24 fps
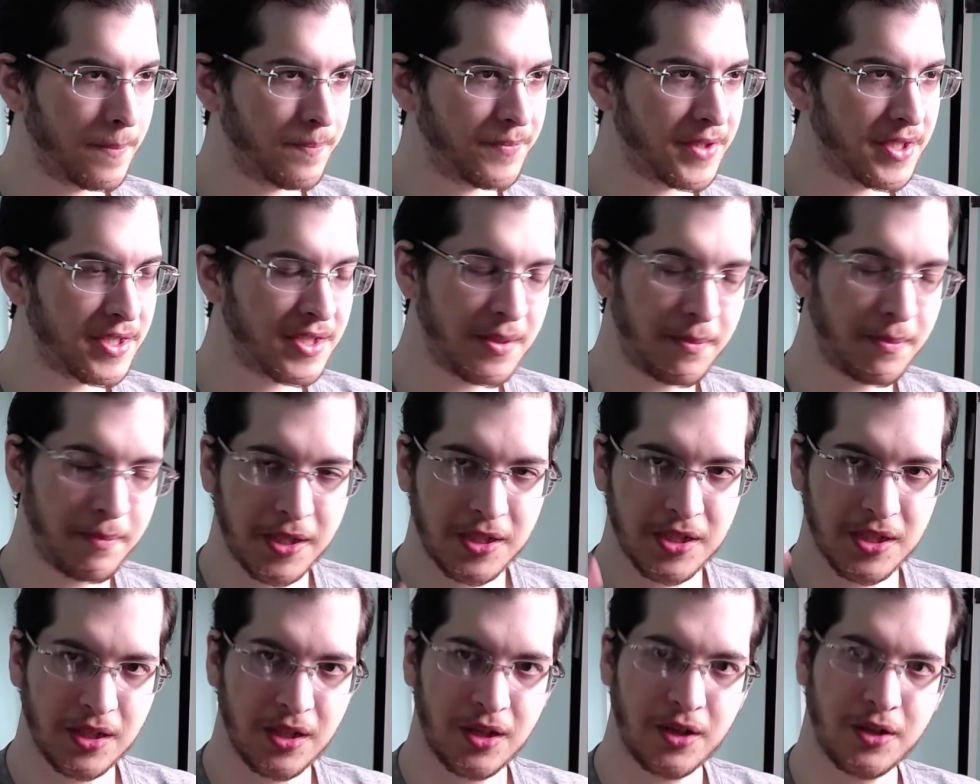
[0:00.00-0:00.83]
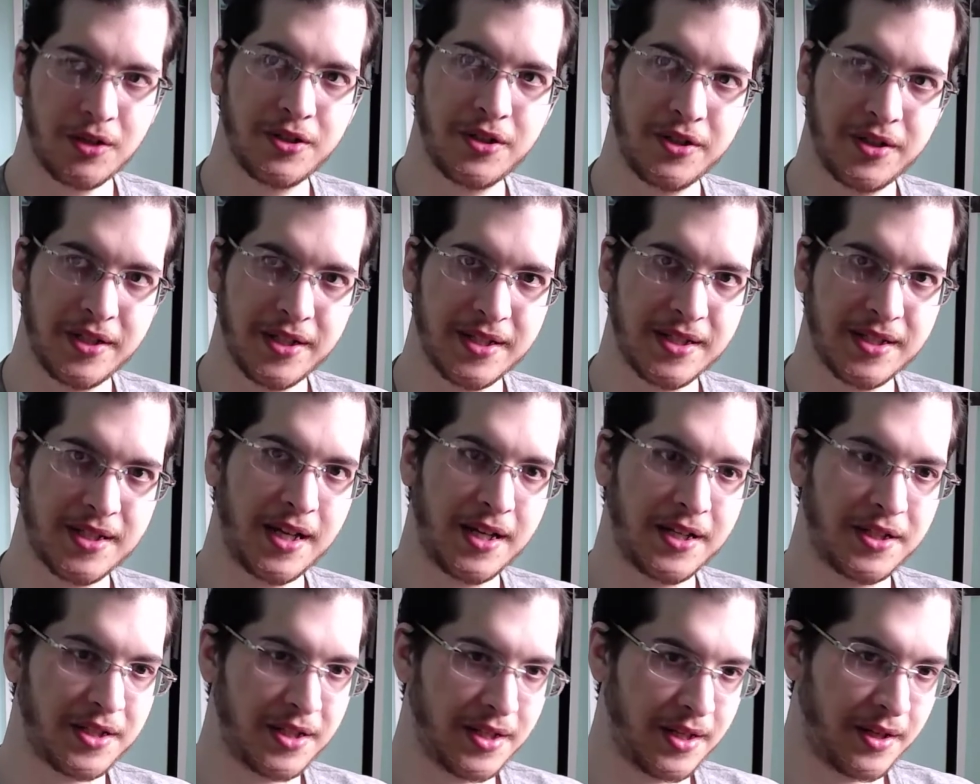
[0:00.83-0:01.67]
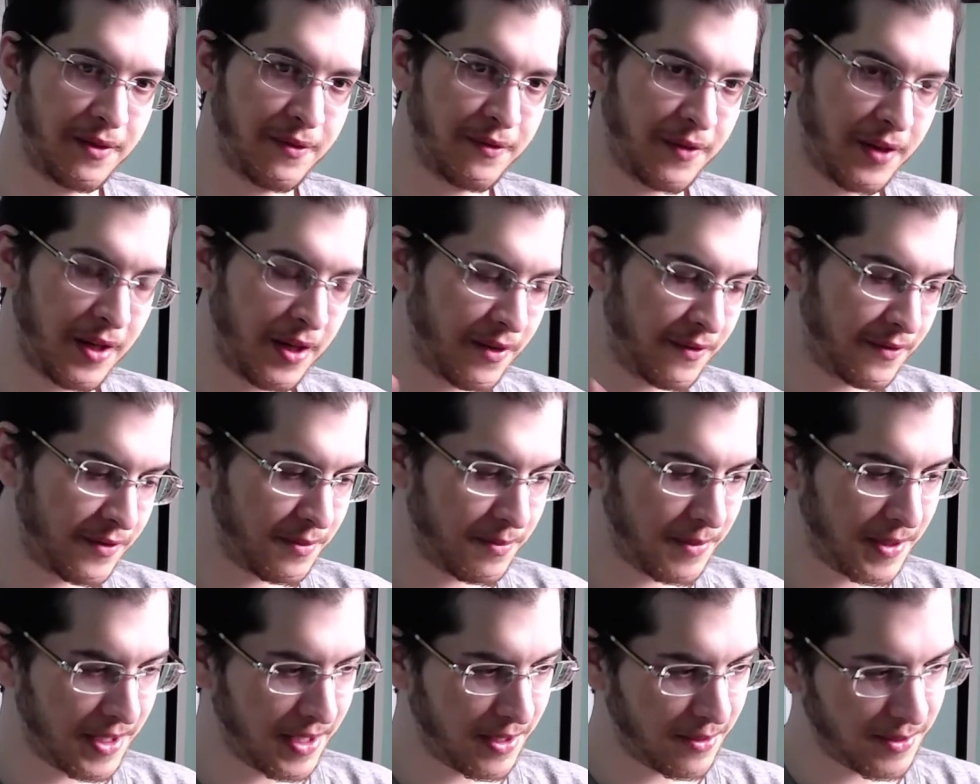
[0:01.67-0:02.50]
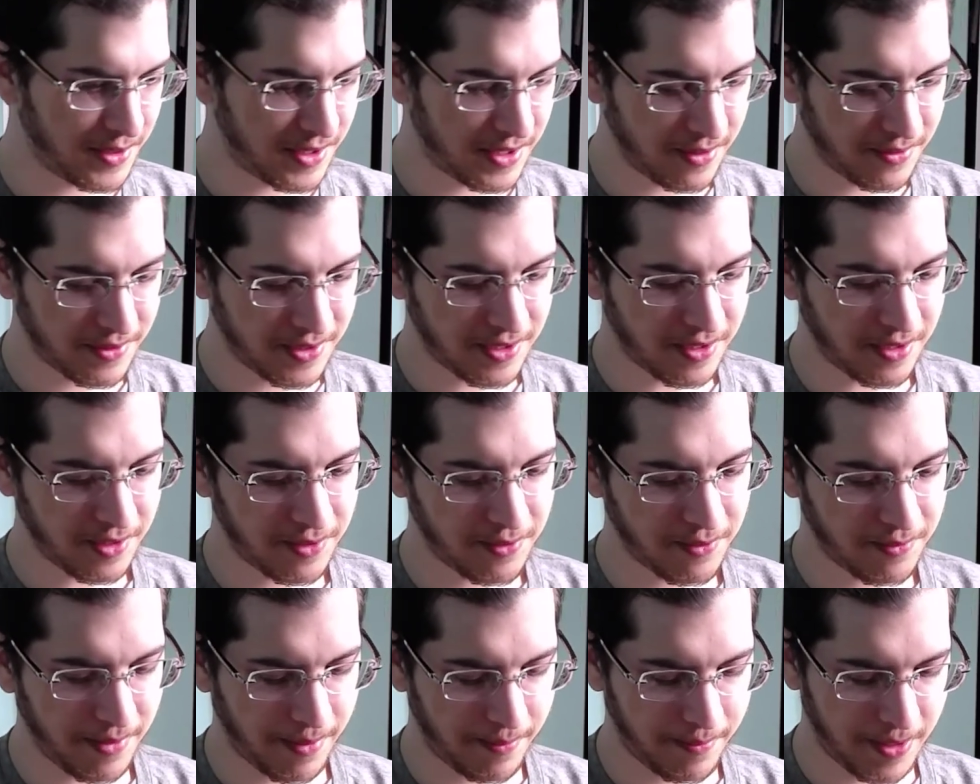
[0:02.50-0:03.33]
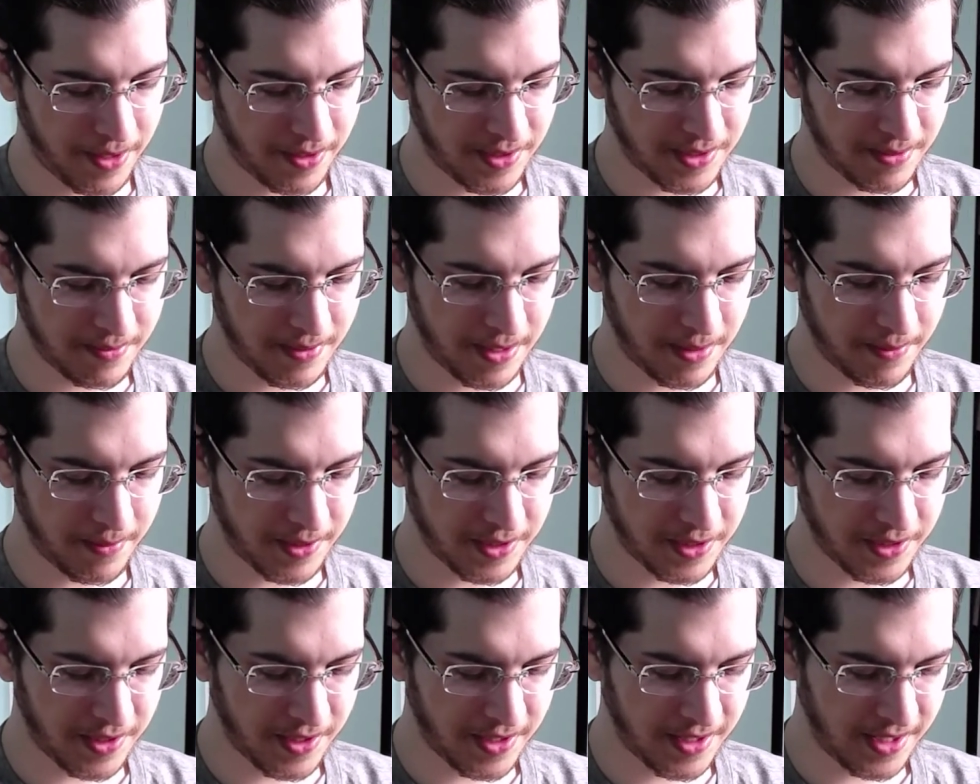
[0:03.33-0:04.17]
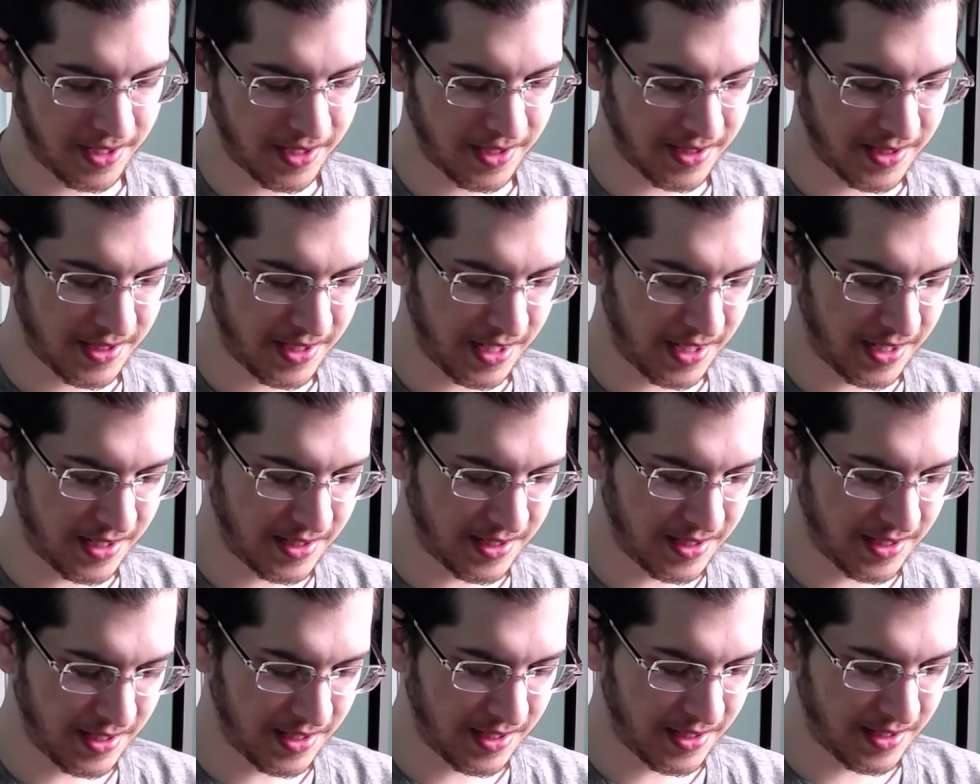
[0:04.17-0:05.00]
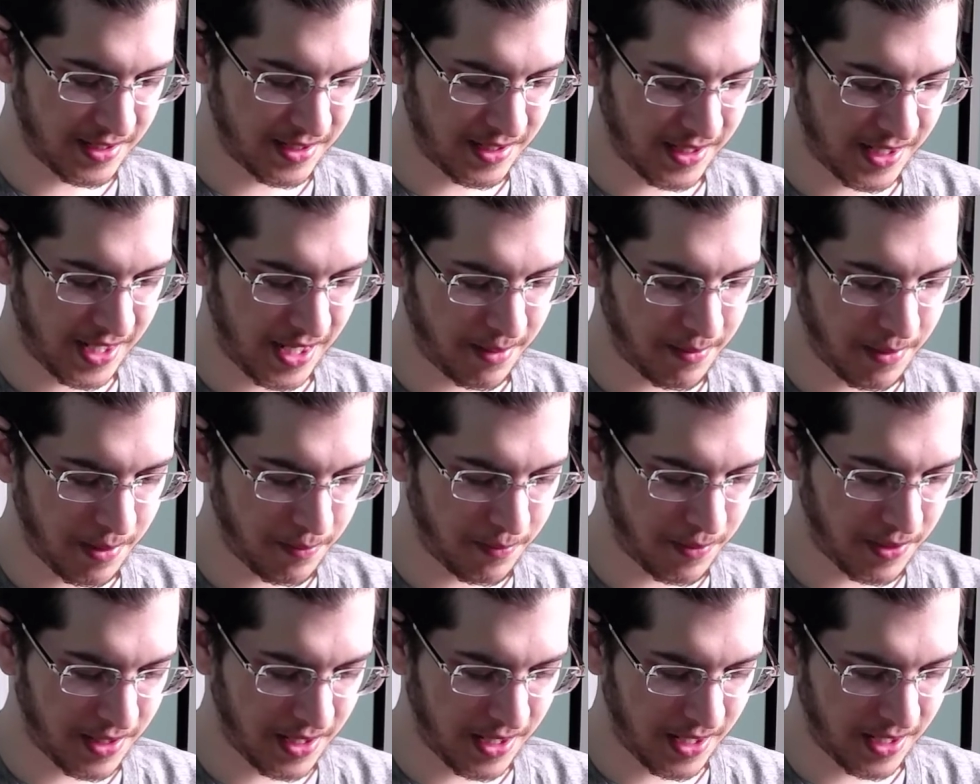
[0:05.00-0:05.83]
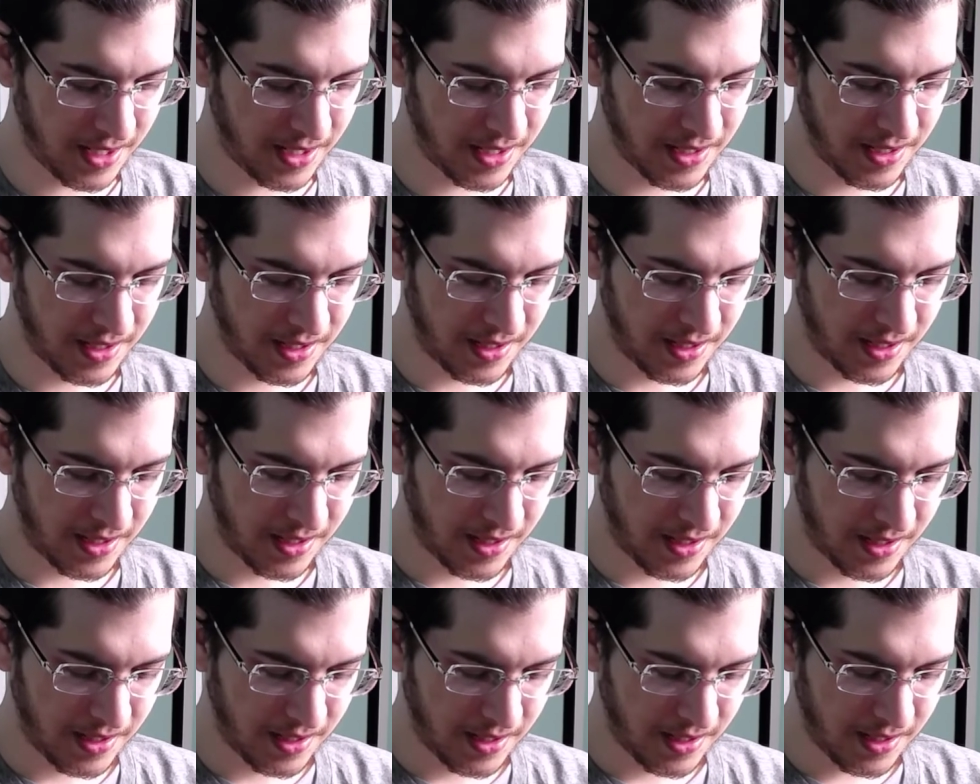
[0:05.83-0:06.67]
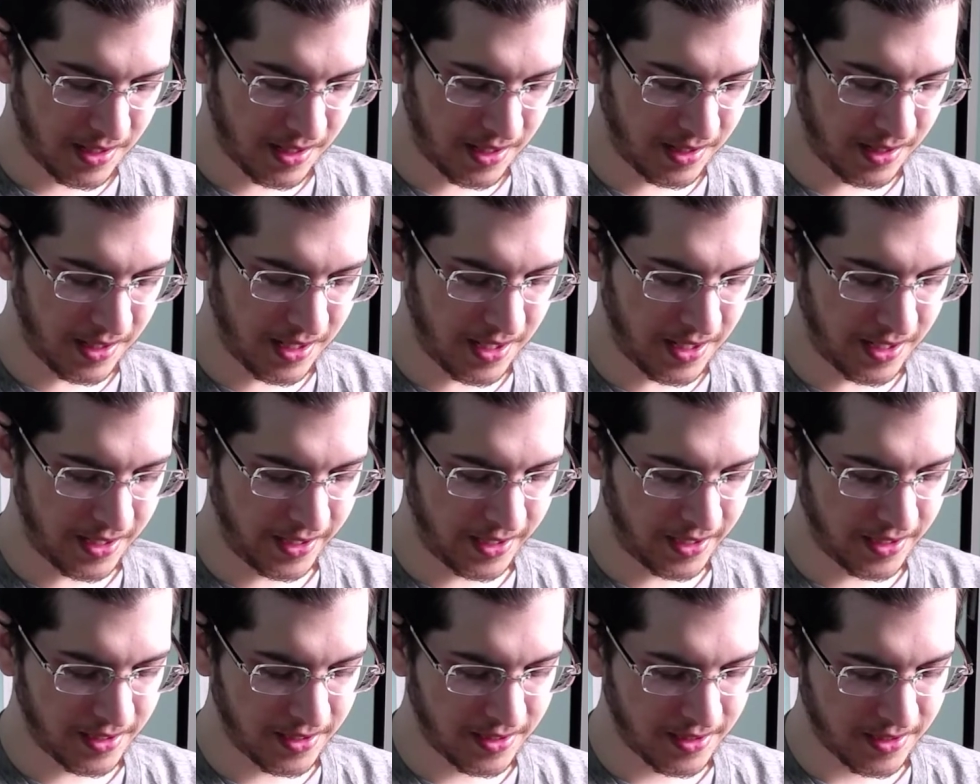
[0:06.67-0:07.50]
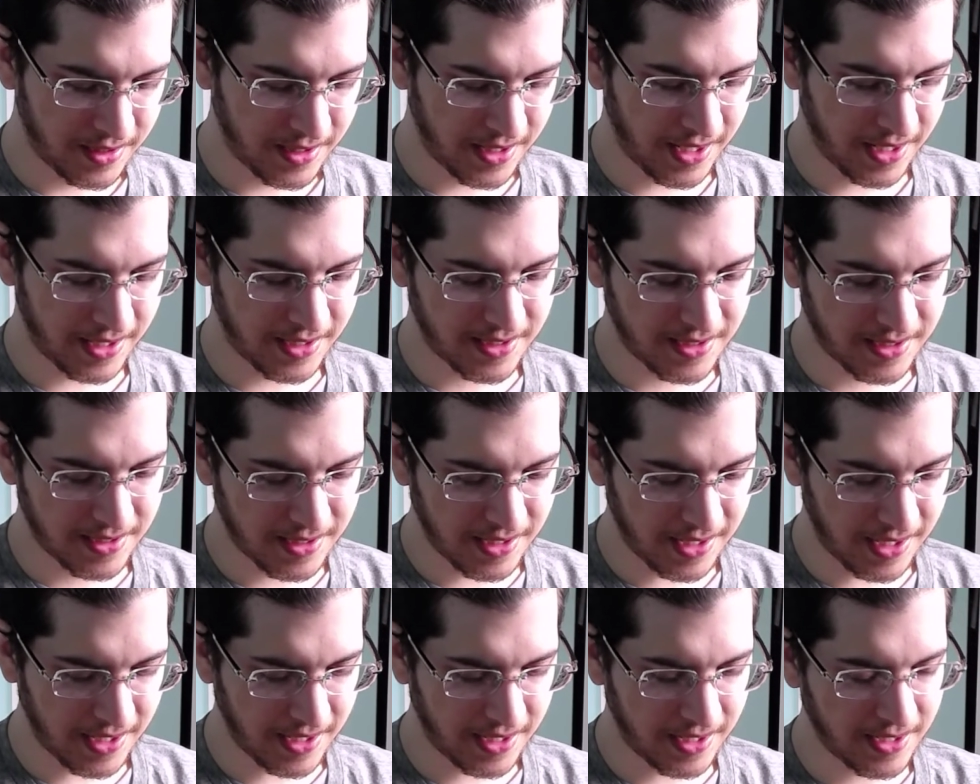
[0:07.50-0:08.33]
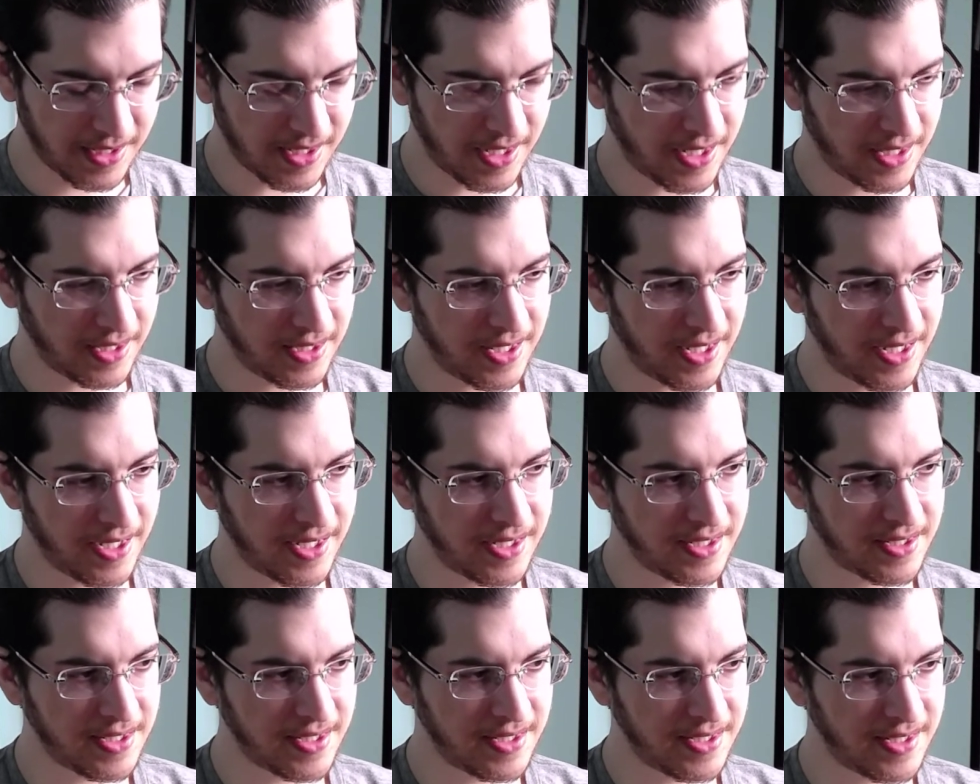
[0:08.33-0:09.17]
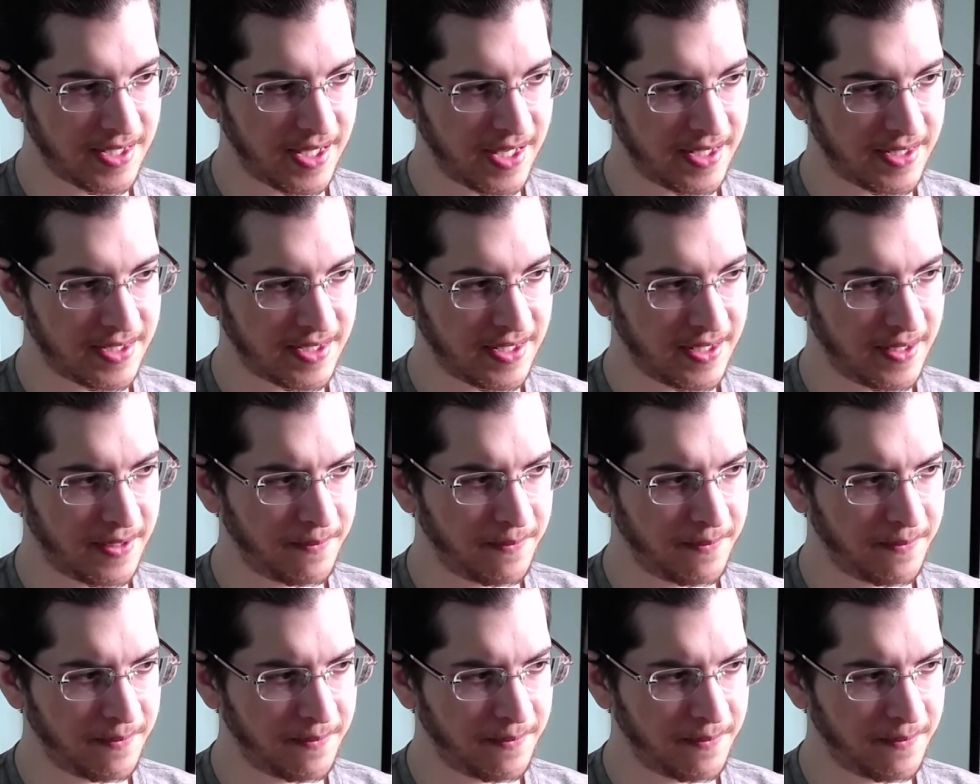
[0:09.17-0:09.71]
There's a much larger discussion involved, but I was talking with my parents about a bunch of things, and I came up with a line that I liked, is that